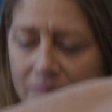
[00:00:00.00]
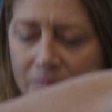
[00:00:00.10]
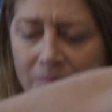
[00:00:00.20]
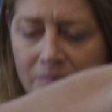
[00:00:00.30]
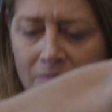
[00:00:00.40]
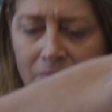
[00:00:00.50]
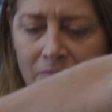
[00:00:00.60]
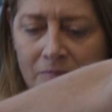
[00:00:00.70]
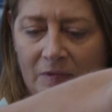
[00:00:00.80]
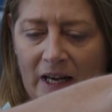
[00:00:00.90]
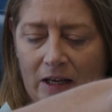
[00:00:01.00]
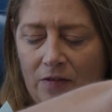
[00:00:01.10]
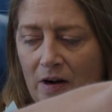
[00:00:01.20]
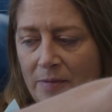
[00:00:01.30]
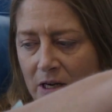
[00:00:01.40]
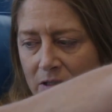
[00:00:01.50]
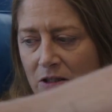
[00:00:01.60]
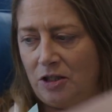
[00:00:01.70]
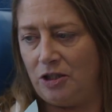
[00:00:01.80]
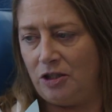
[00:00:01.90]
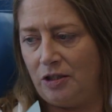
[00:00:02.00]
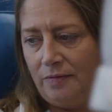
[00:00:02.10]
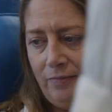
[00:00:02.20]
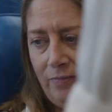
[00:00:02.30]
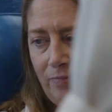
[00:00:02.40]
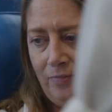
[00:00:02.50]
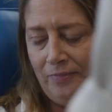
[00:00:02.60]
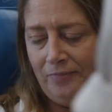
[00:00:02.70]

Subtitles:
one of the factors in my lung cancer.